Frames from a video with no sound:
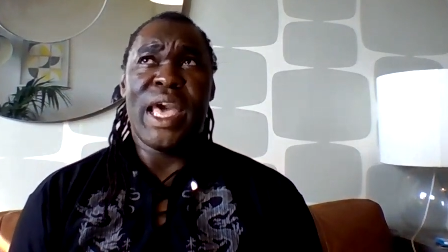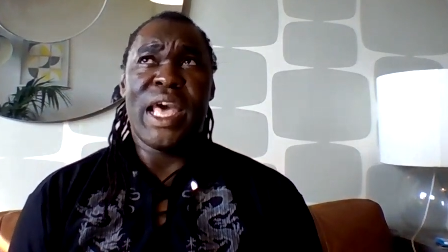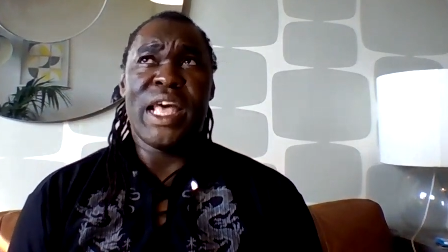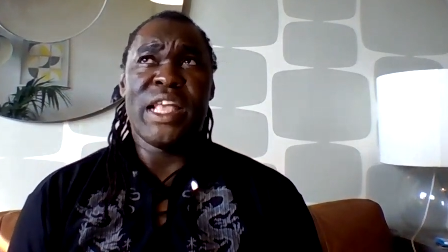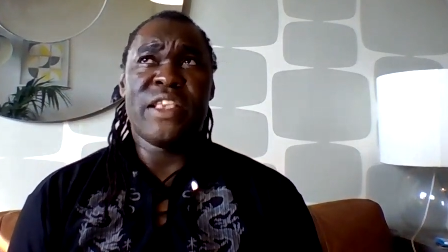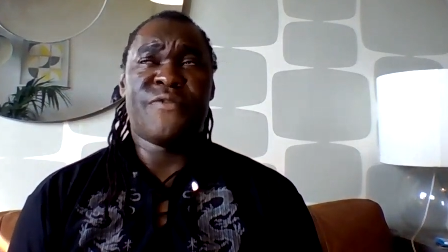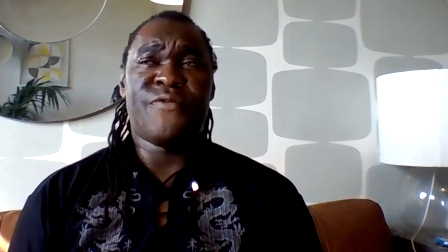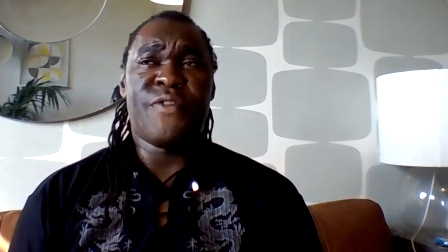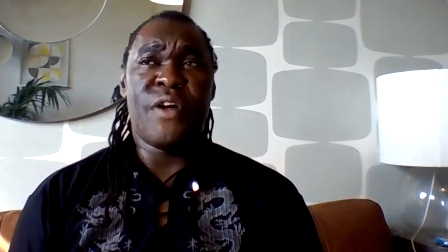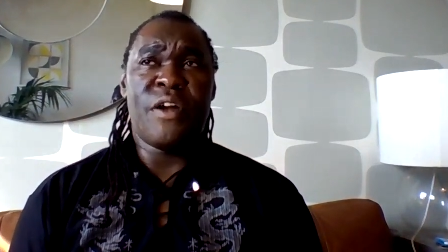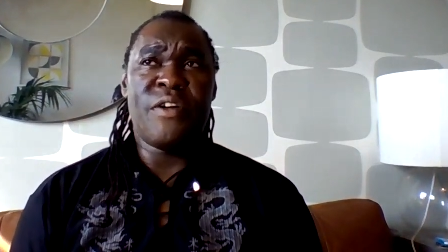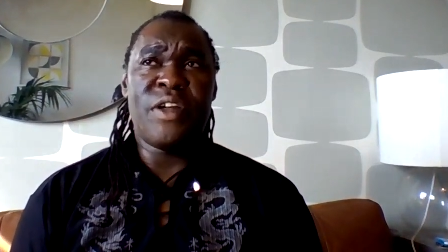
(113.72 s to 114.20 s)

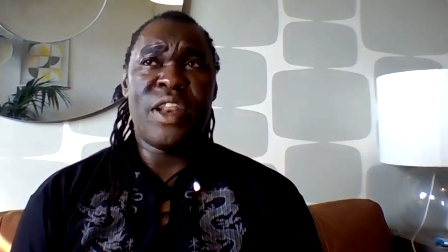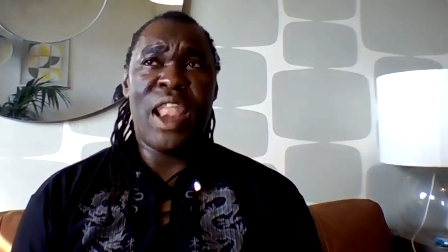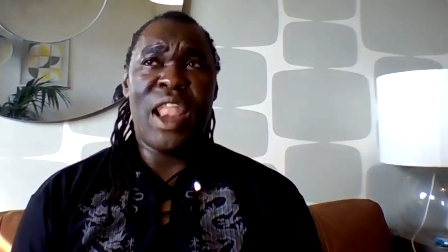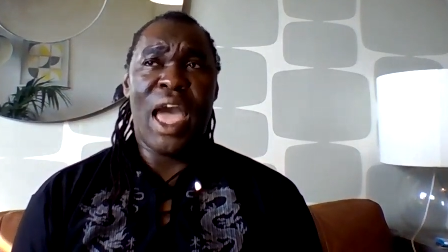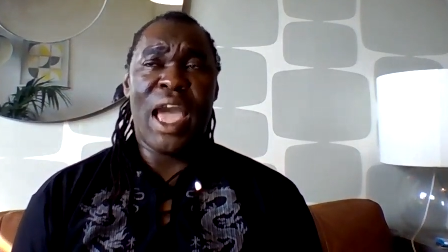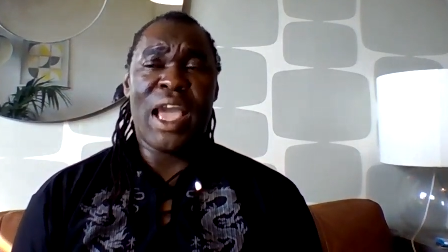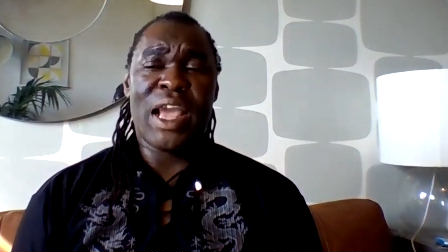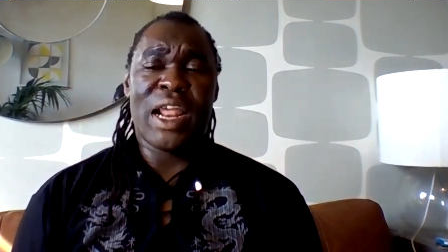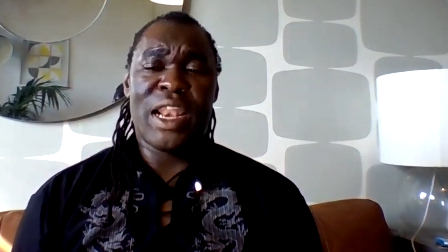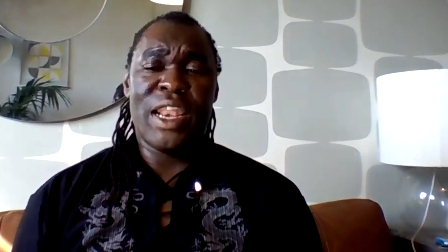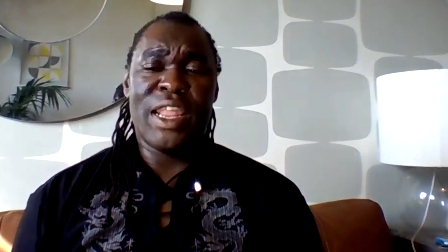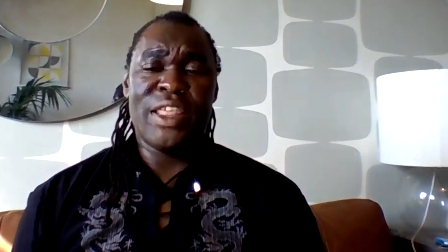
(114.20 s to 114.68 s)
it's very
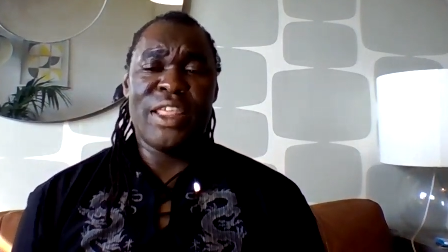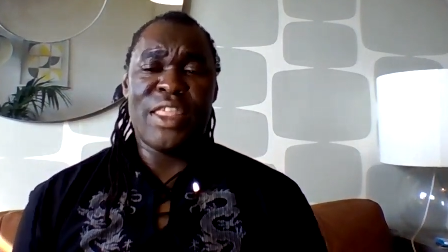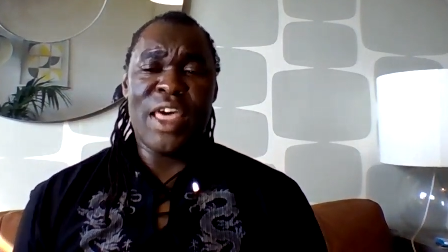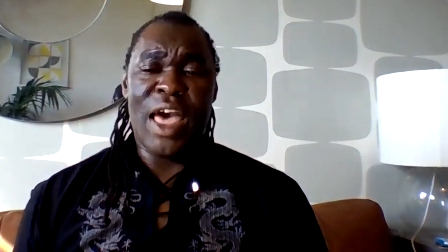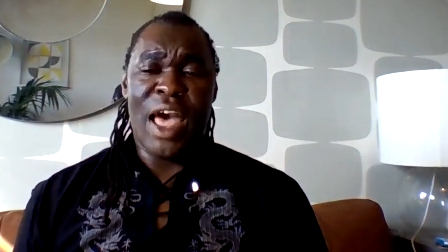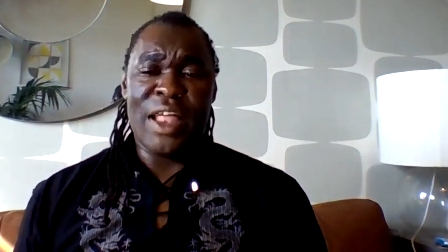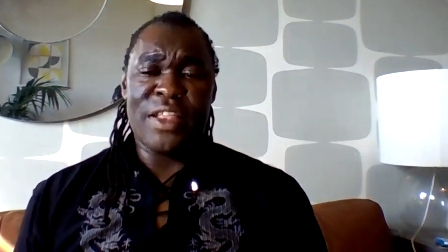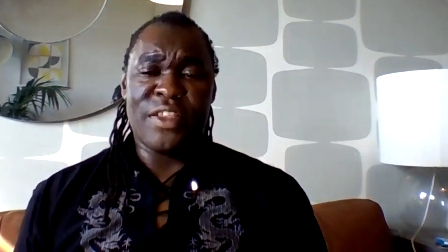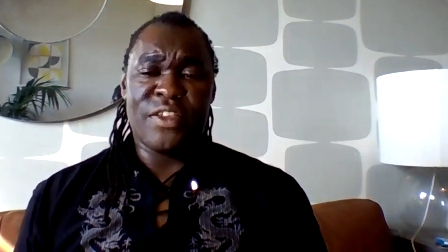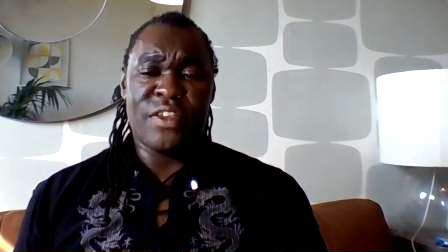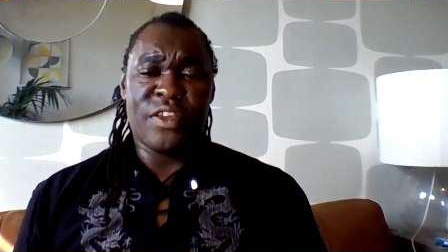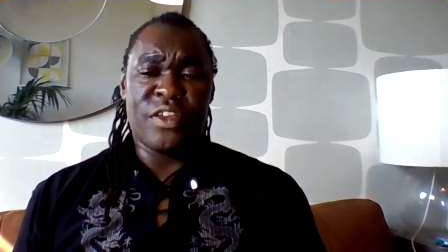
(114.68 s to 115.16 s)
likely
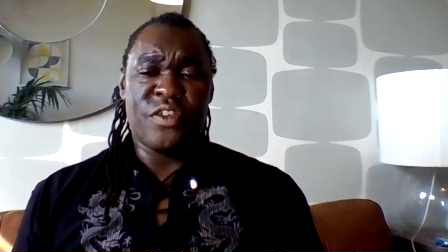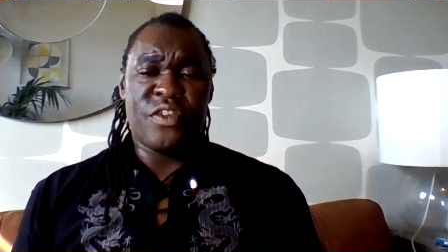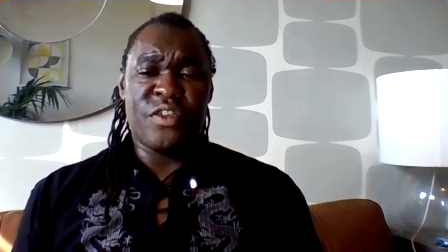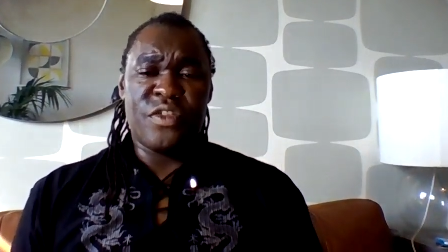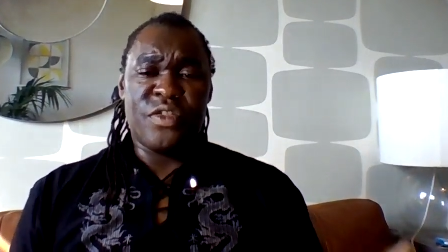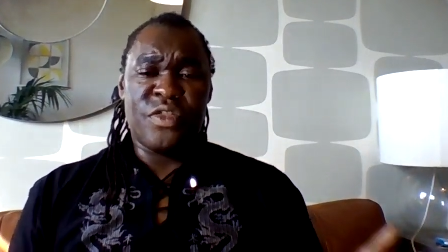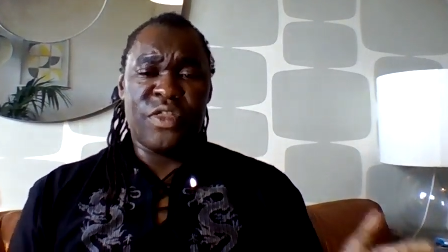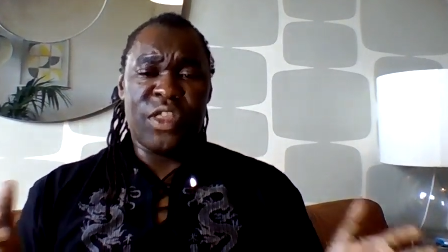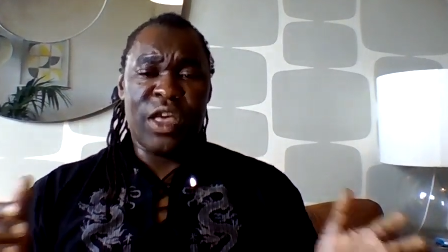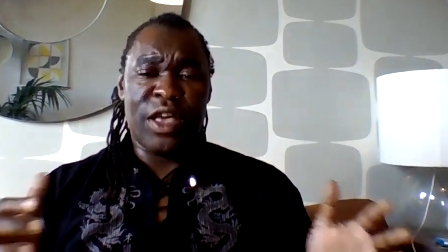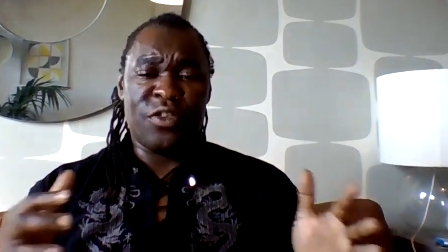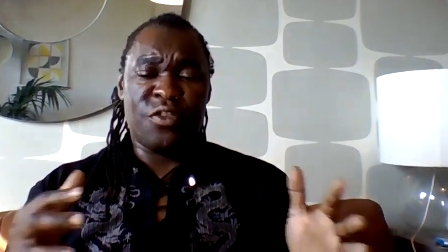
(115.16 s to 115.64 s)
that
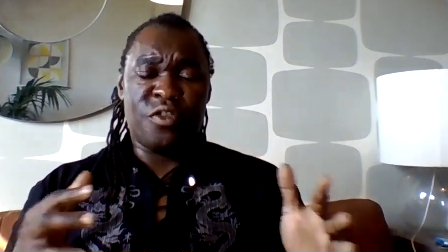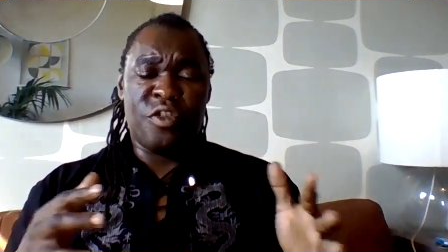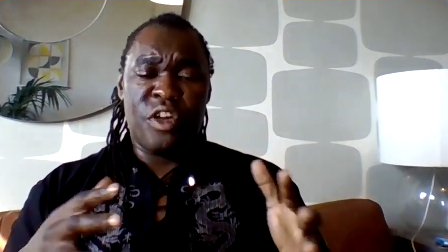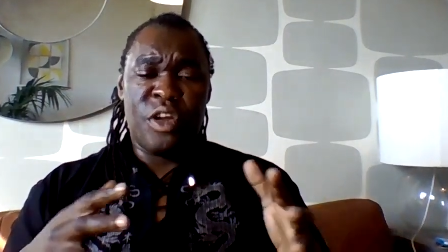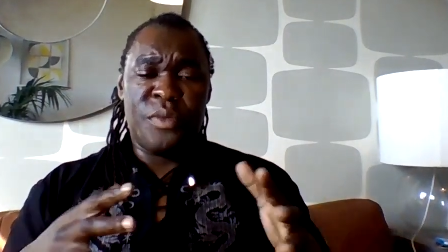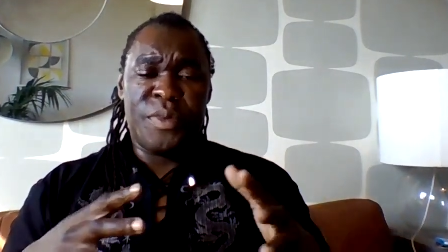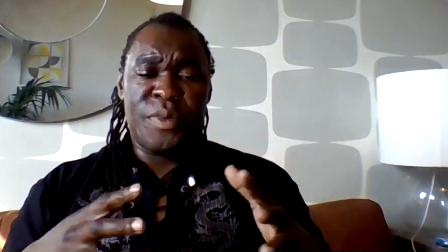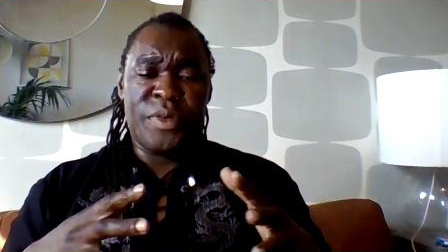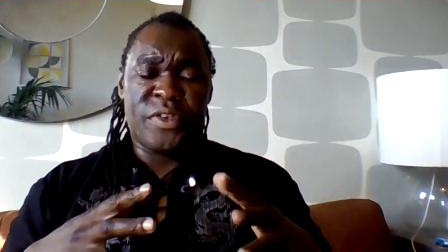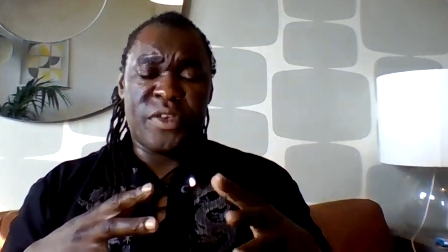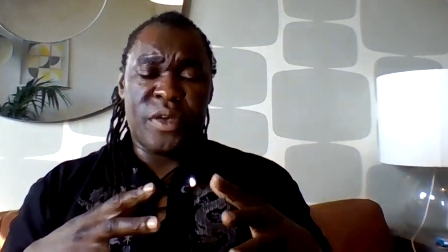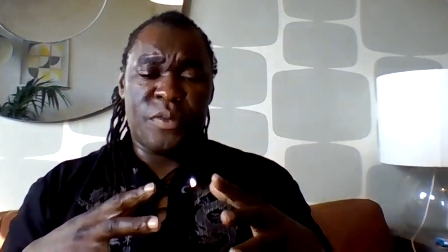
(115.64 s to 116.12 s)
there's
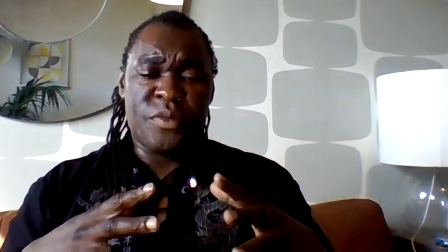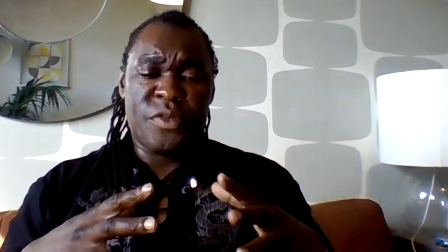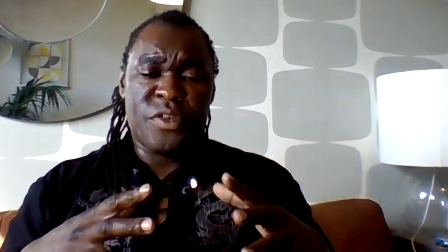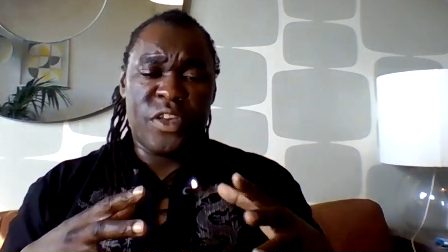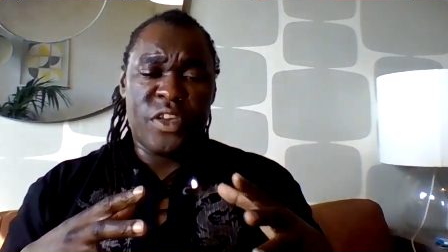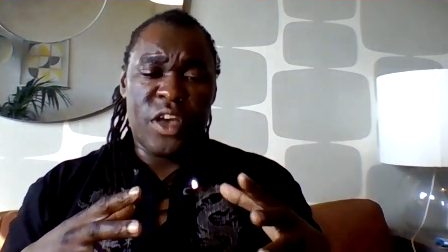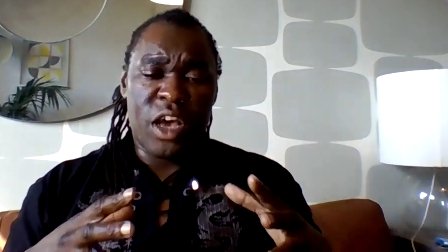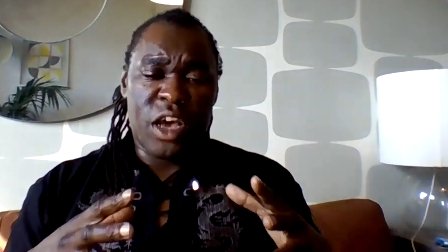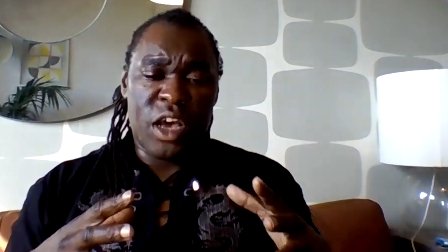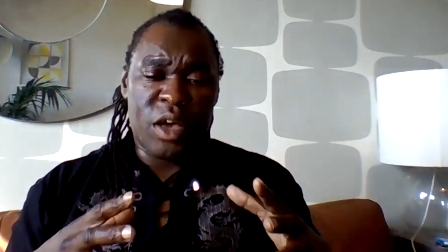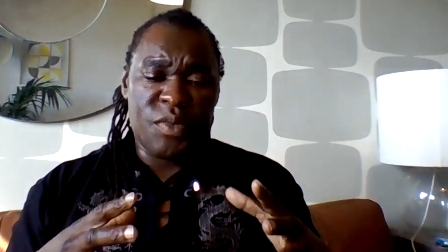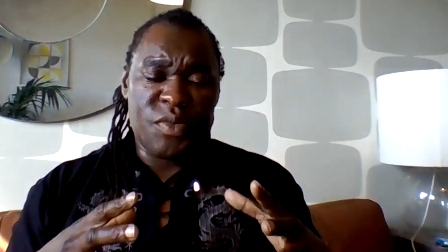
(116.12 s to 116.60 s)
going to be some
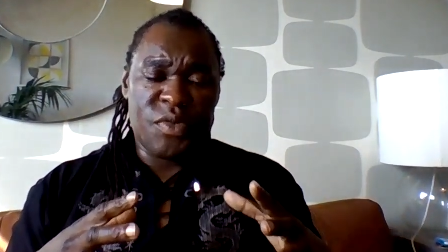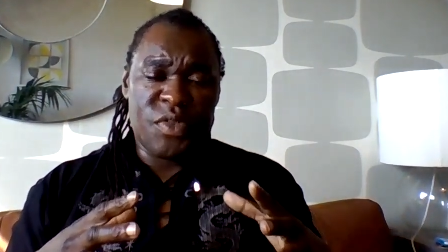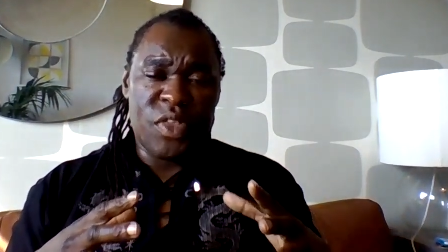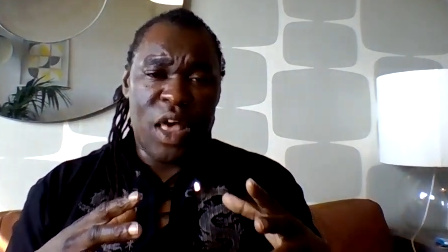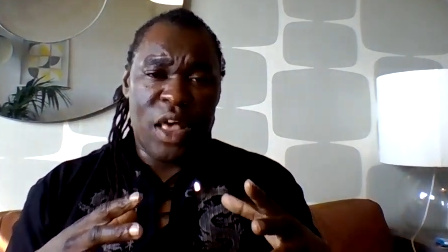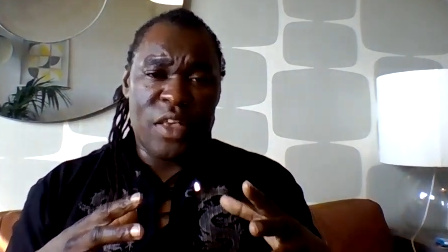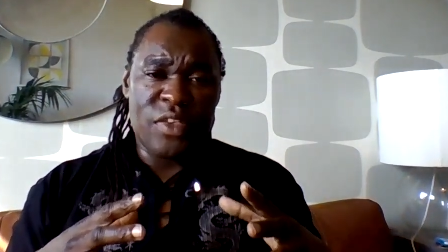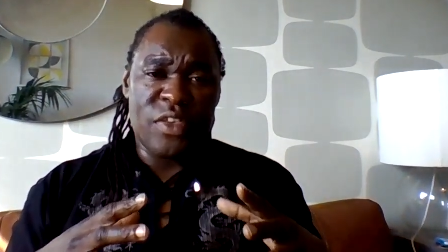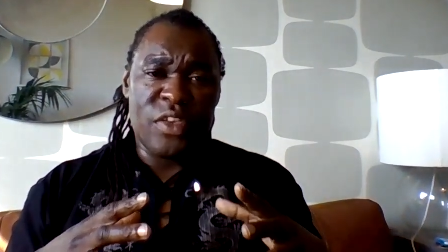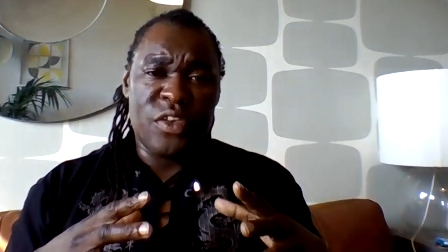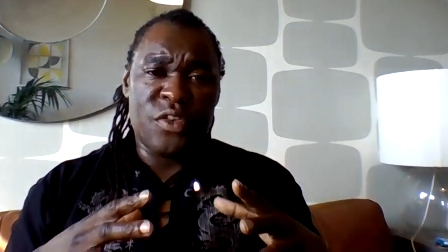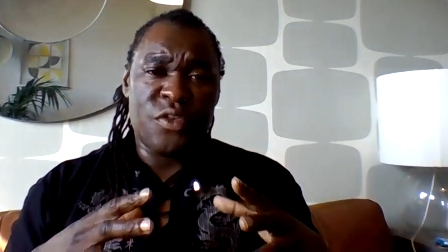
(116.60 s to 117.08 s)

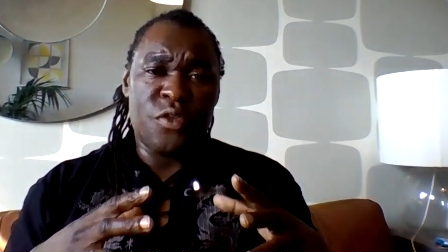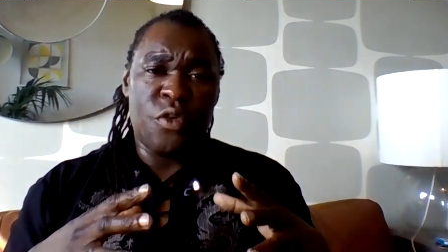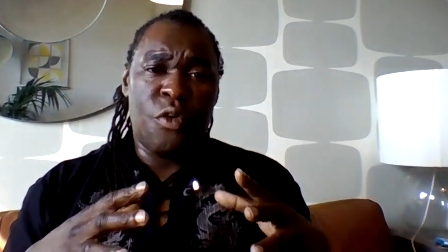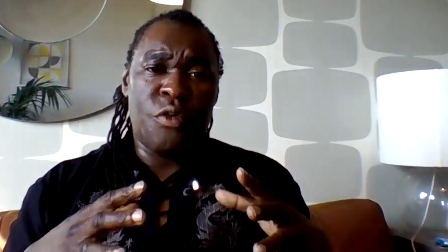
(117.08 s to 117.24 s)
circumstances